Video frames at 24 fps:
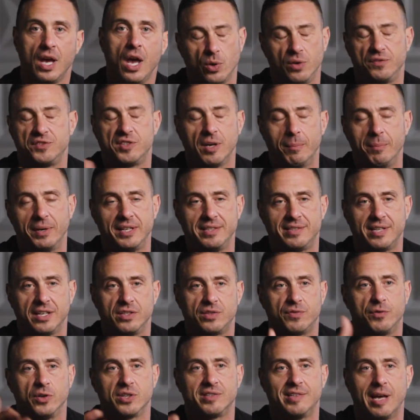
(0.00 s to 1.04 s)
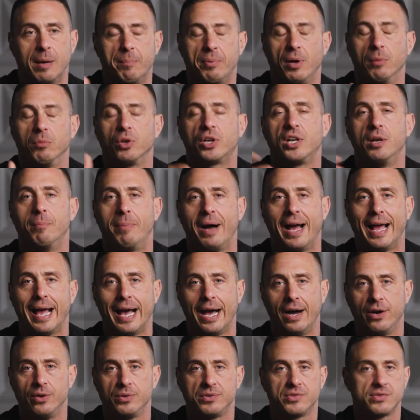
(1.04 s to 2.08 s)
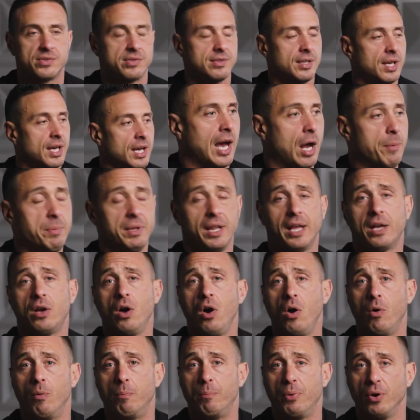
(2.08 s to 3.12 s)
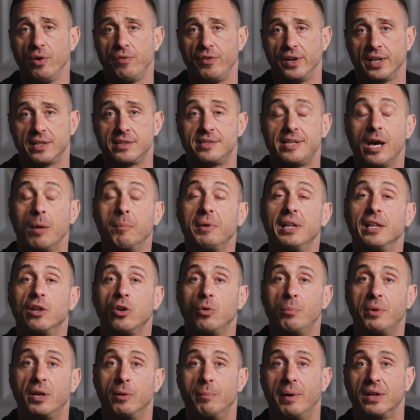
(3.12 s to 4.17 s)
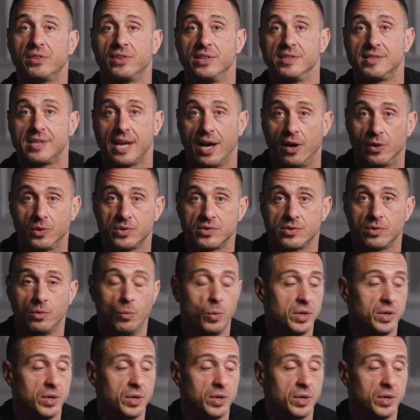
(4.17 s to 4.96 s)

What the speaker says: So if somebody says, for example, I'm looking to buy a house, I'd be like, oh, perfect. Tell me a little bit about this house.